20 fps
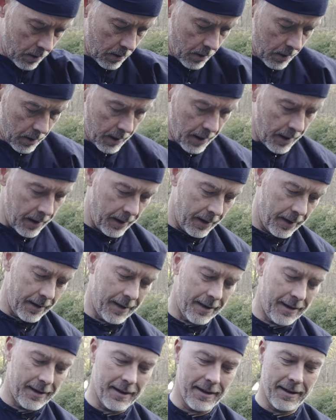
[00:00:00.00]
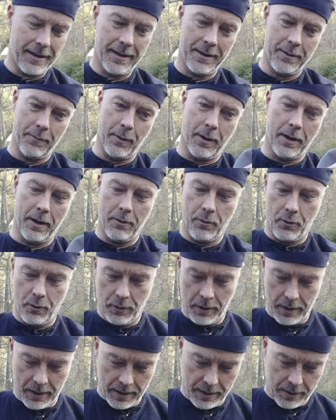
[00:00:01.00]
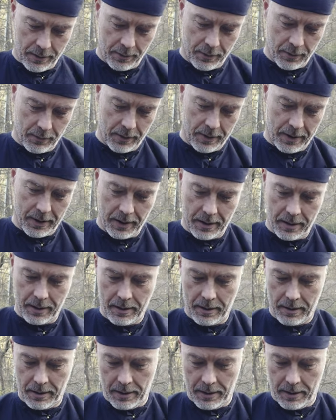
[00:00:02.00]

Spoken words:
I did this one wrong, I need to do it again.